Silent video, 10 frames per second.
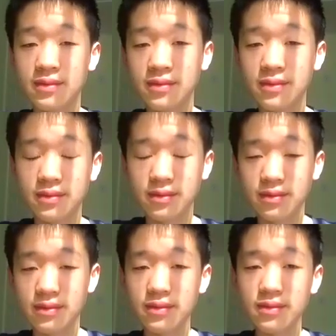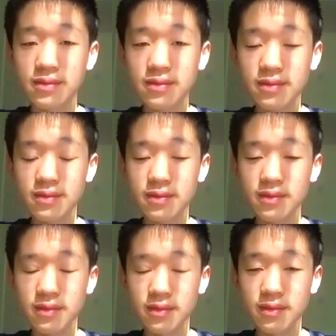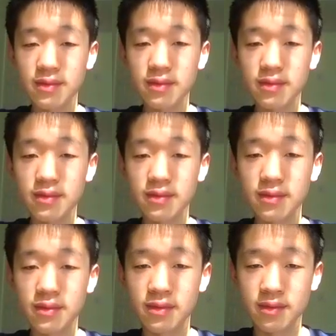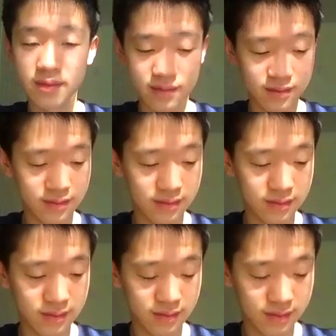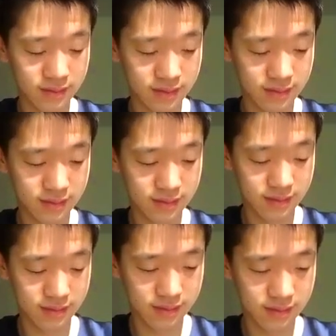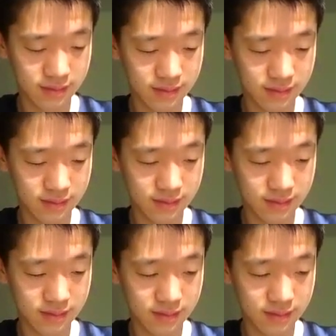This person isn't speaking.